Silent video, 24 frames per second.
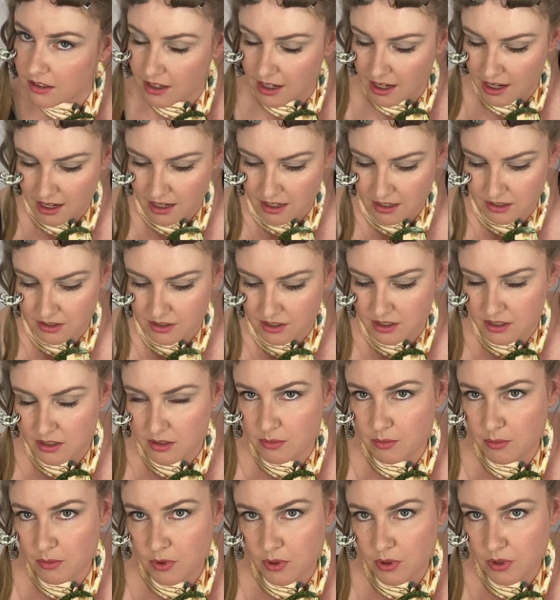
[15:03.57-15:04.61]
and
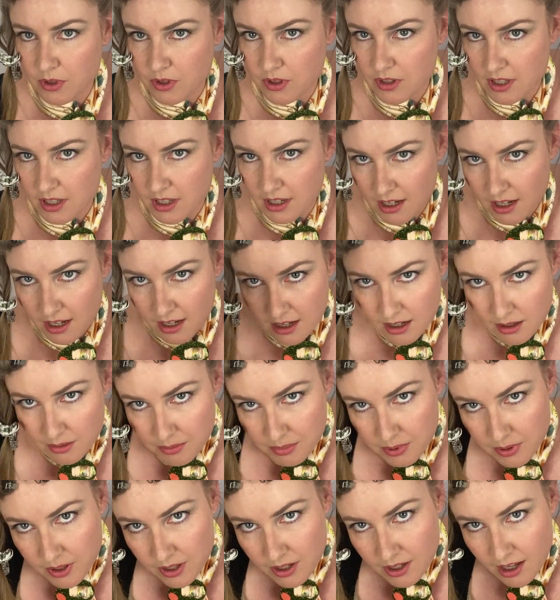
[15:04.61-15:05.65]
smooth it
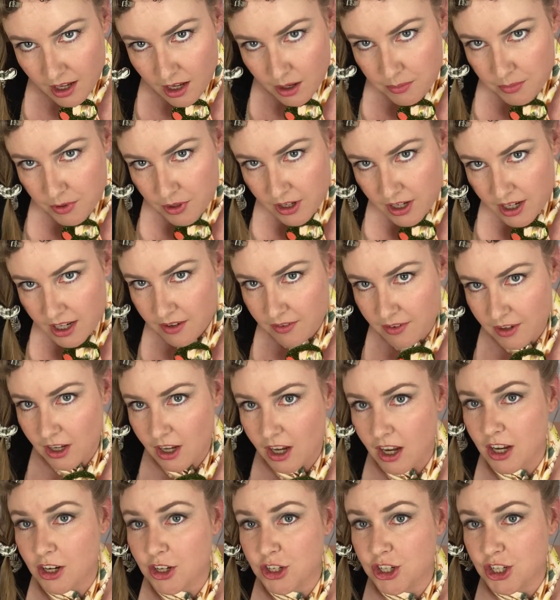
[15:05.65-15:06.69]
up. I'm going to give it
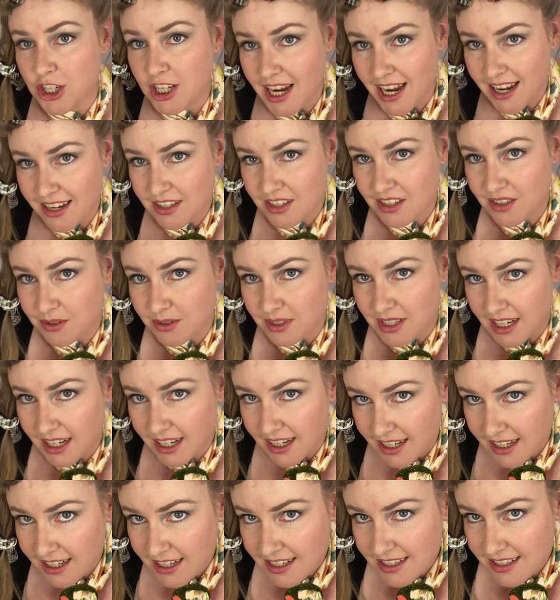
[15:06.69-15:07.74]
a gentle
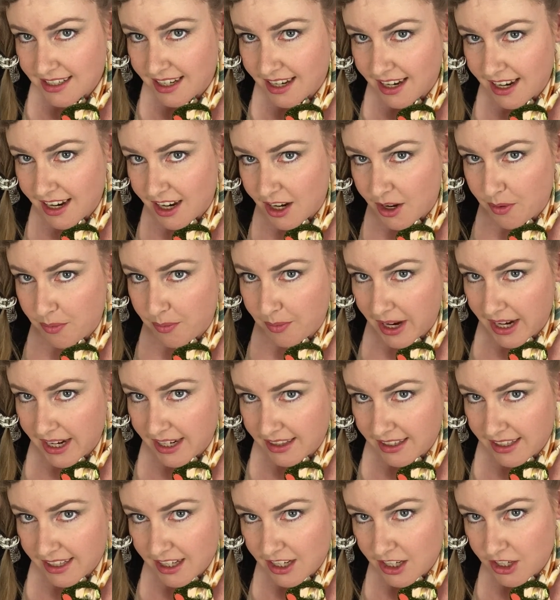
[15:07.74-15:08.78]
tease,
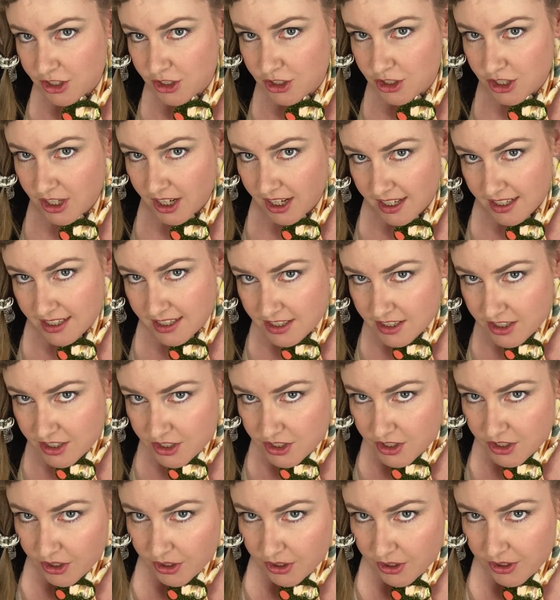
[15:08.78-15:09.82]
mainly just
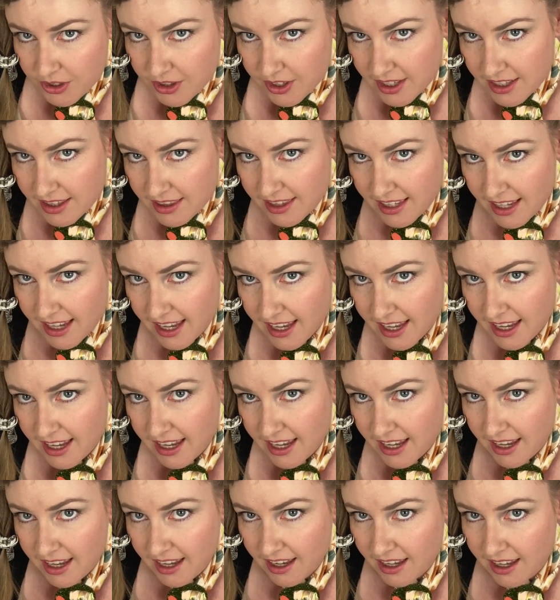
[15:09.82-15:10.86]
so that the
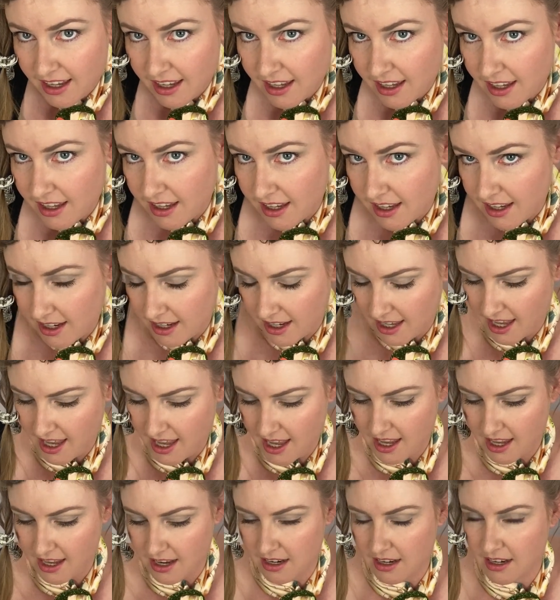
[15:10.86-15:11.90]
hair
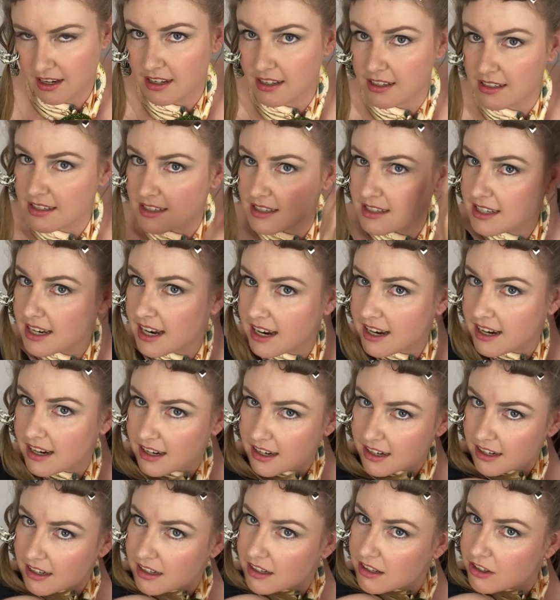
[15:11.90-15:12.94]
can
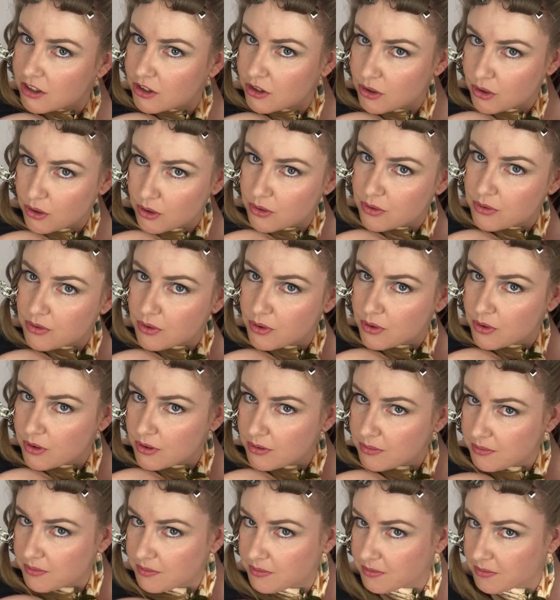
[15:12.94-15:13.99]
stay
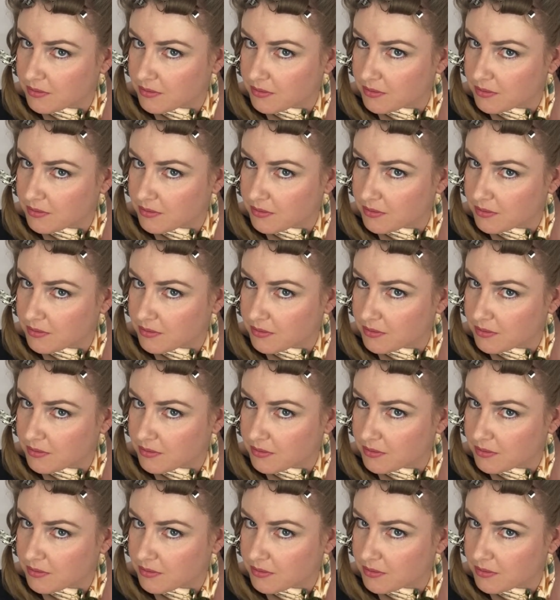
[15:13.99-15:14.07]
uniform.